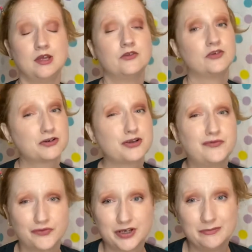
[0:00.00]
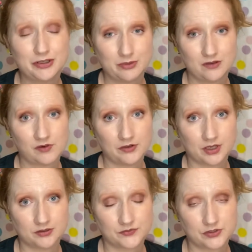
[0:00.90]
They're actually free, but you pay
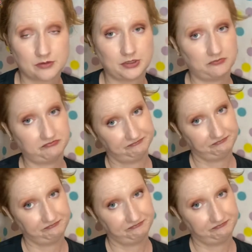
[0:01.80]
$5 for shipping.